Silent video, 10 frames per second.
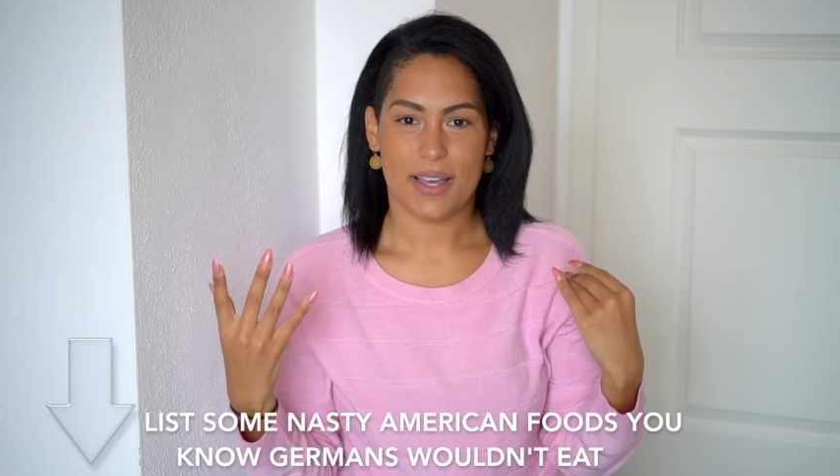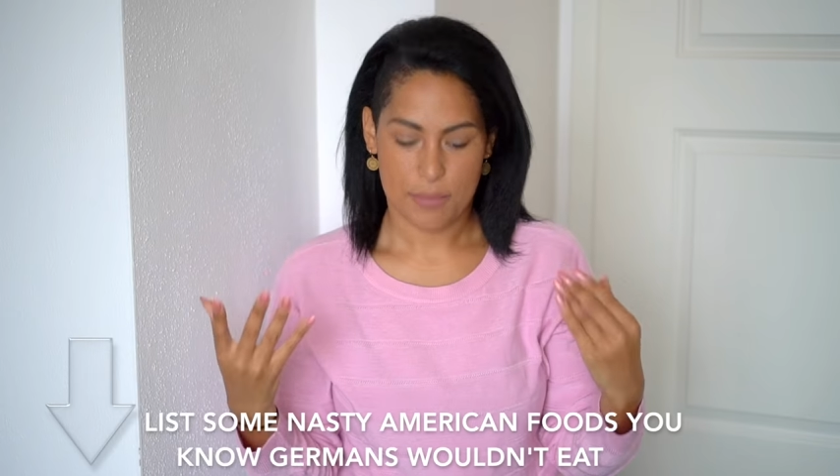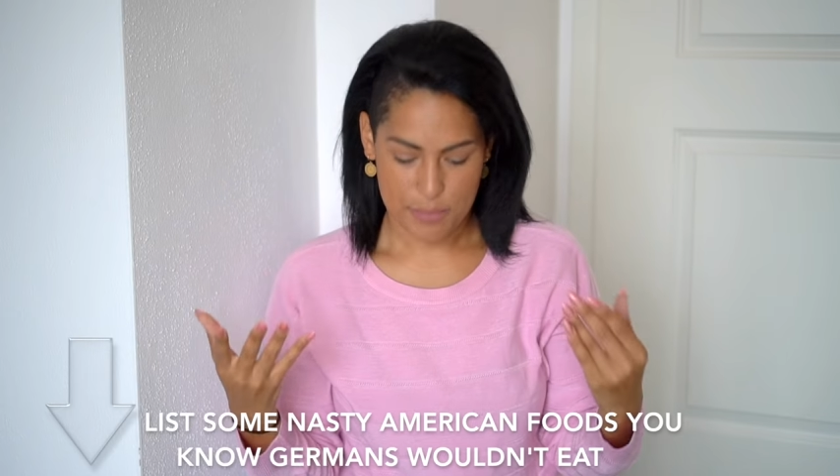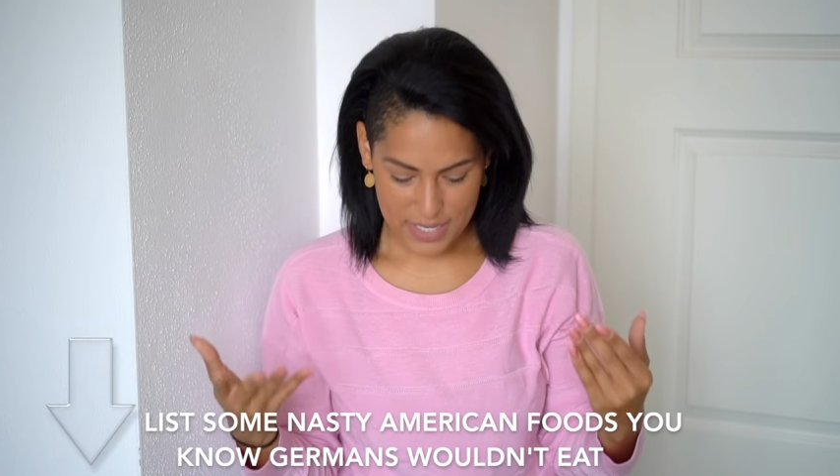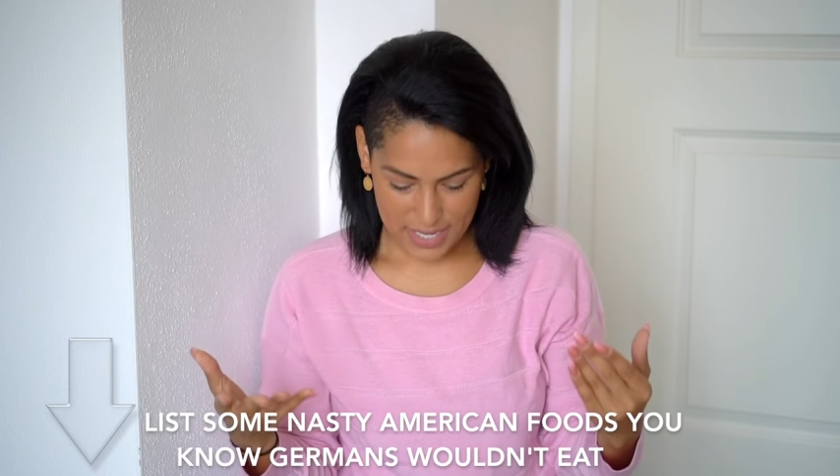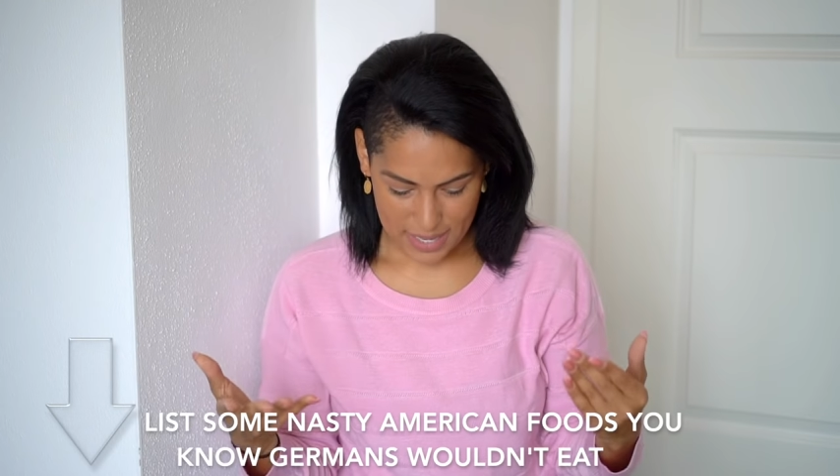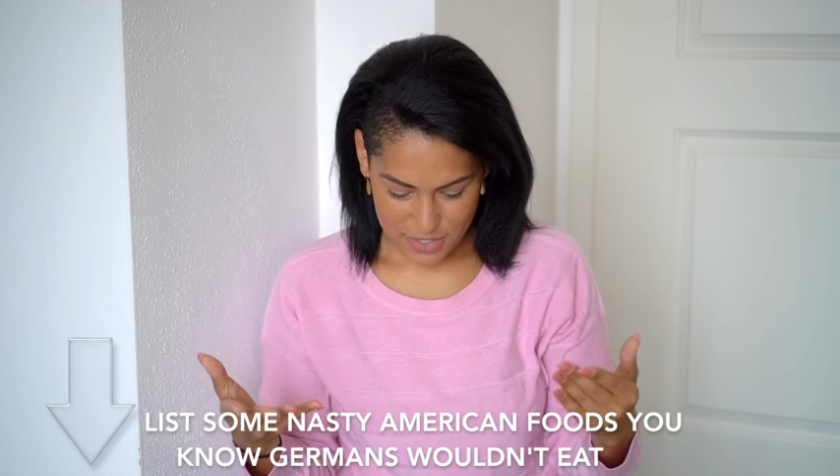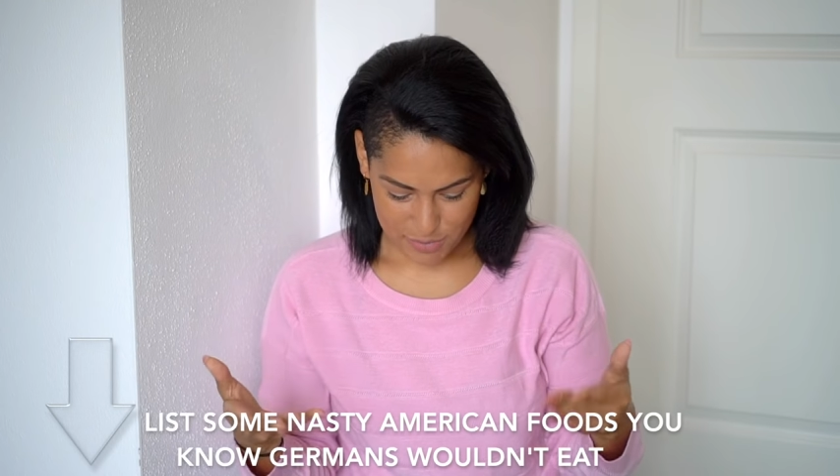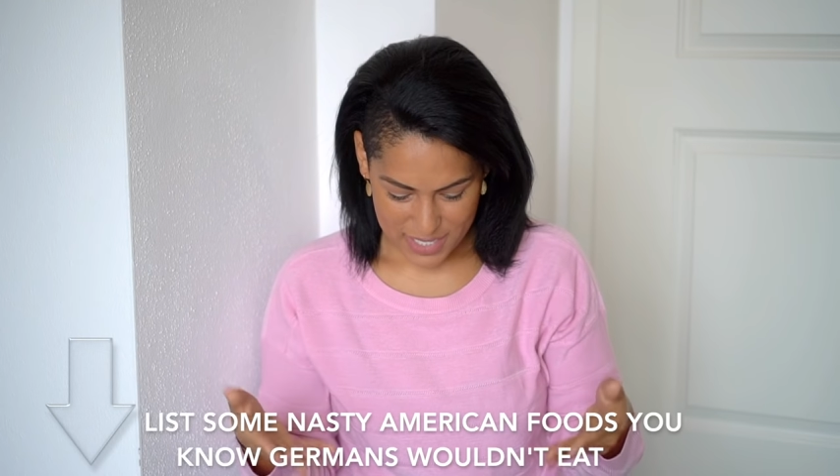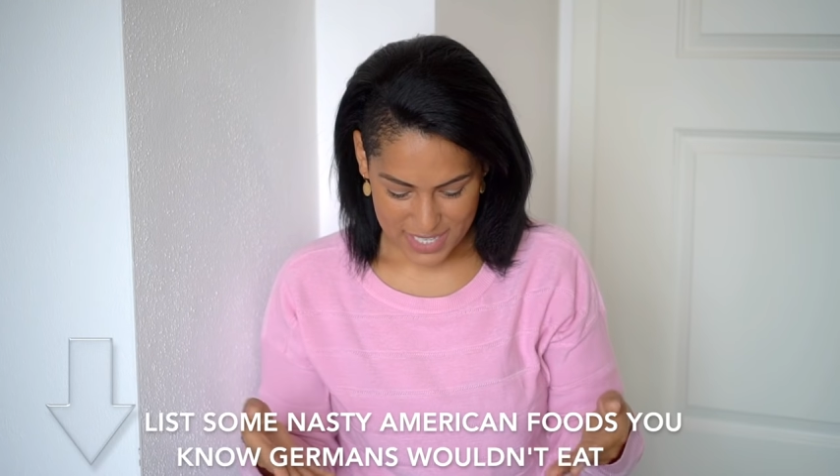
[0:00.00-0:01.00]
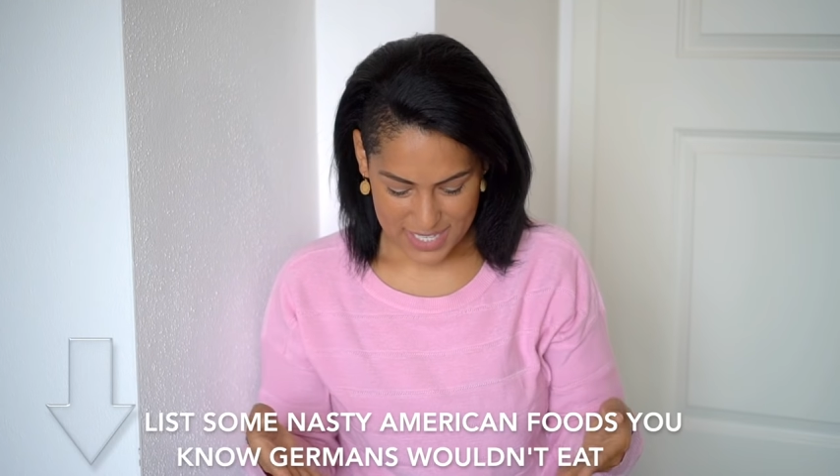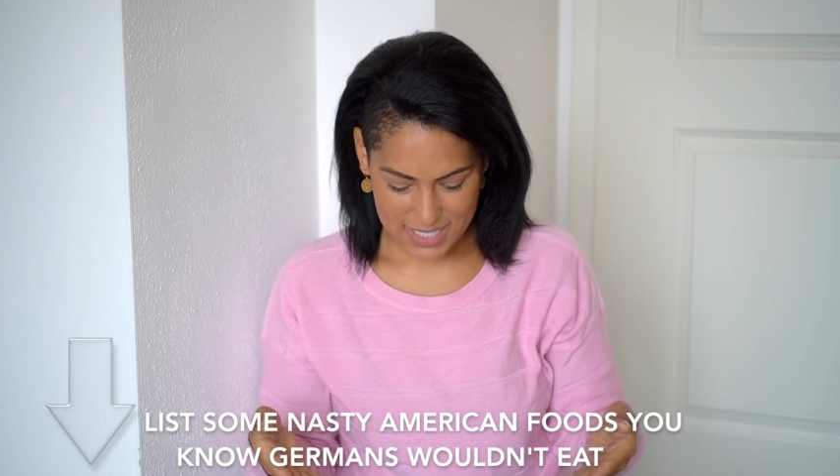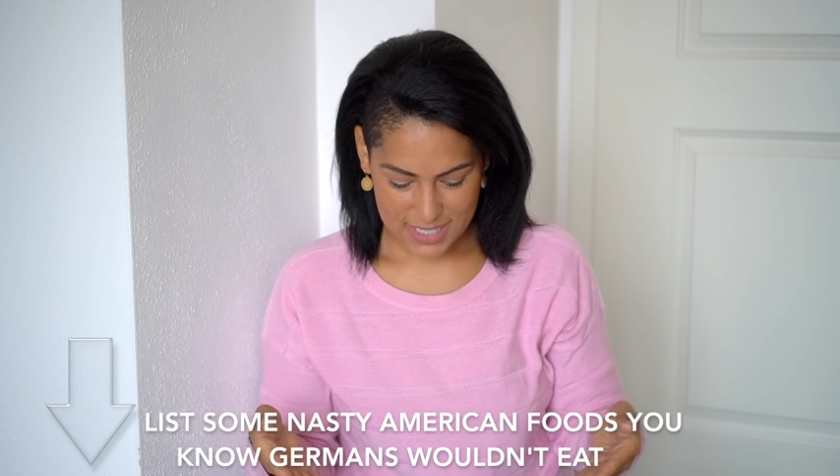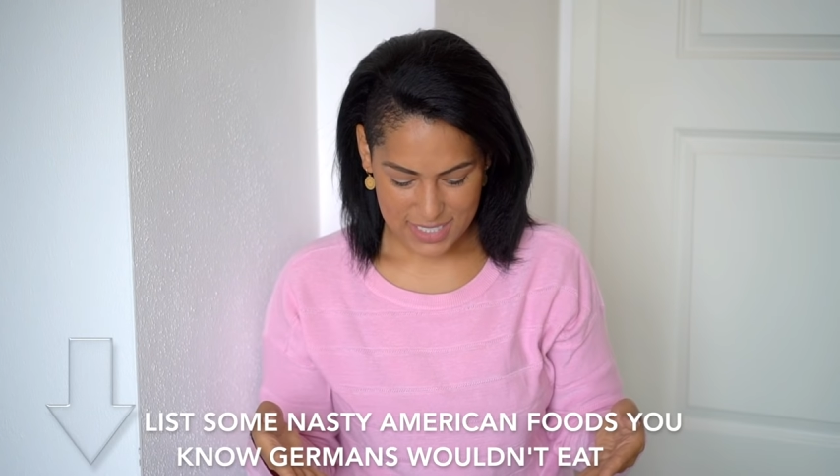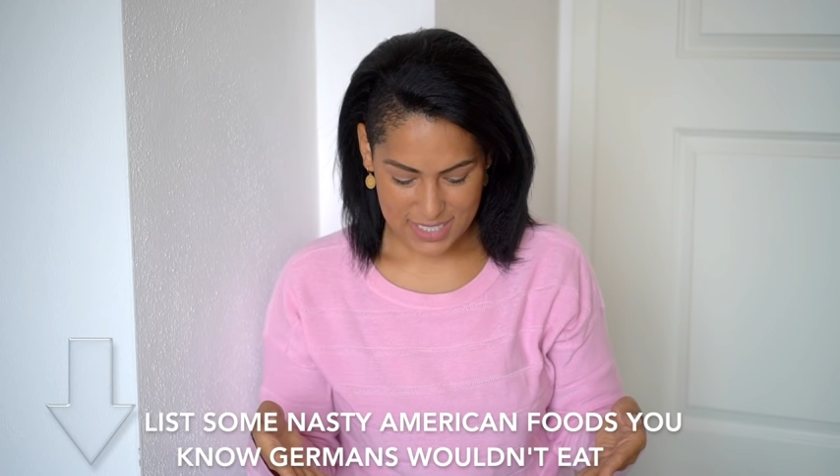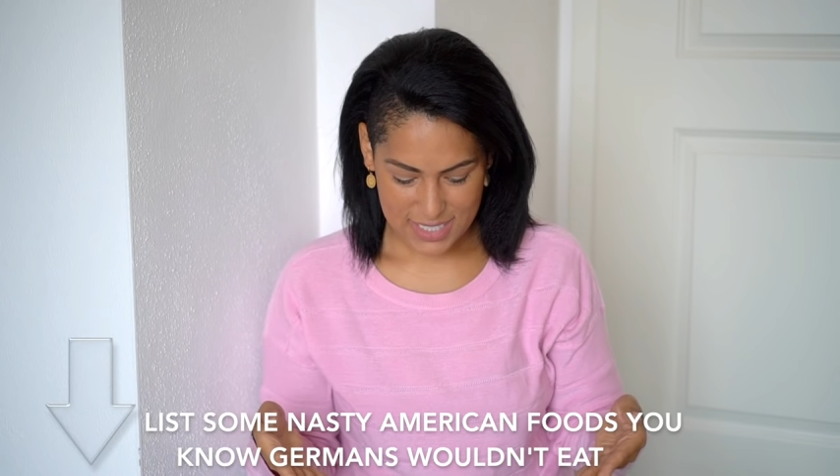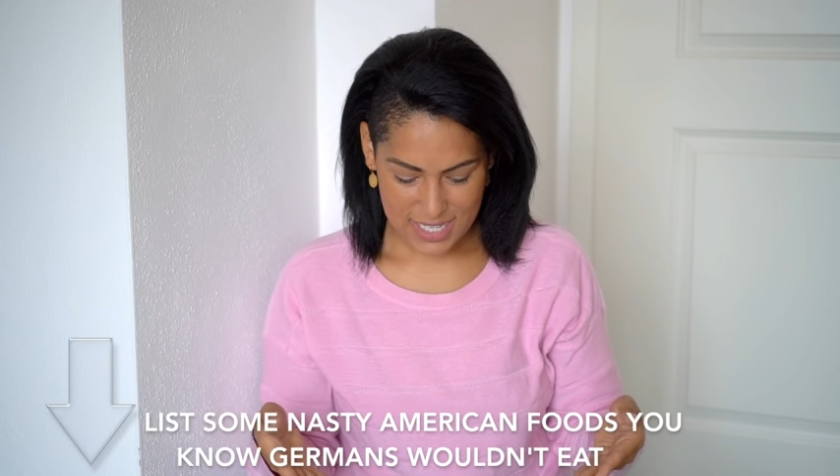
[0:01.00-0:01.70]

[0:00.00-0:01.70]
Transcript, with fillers: a big, as big as a list